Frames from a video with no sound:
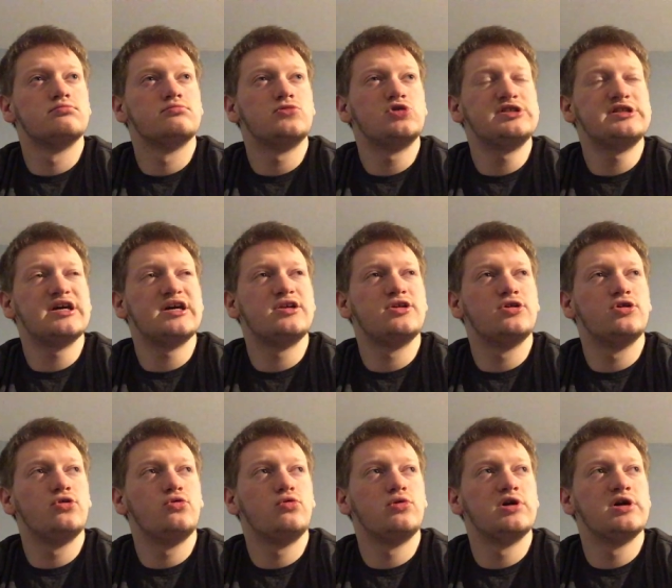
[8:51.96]
what's that
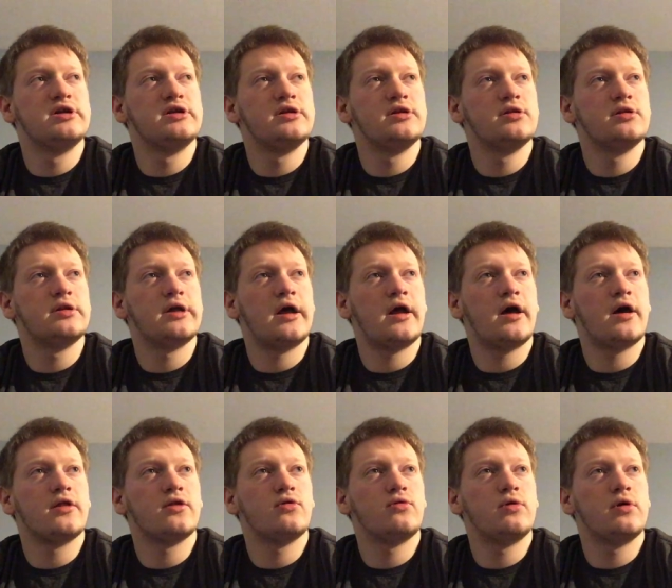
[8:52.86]
new one? That
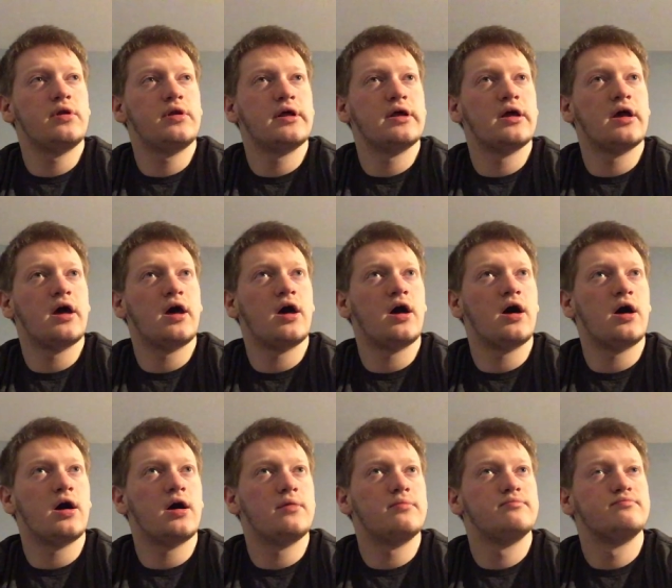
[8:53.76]
other one? They
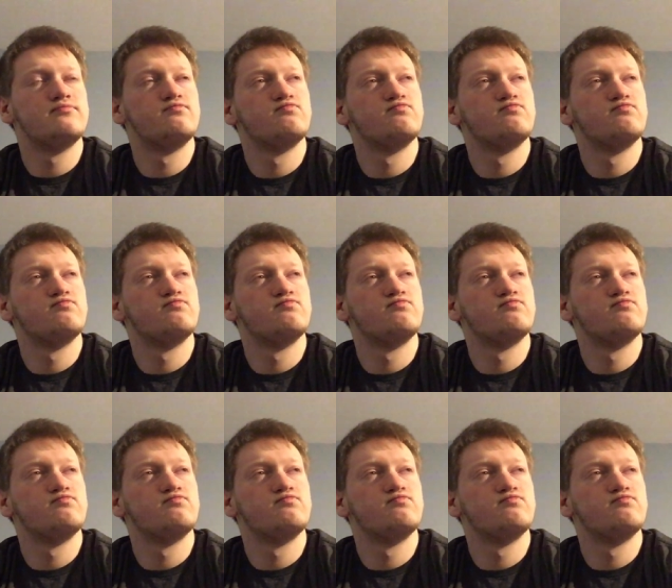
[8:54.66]
uh.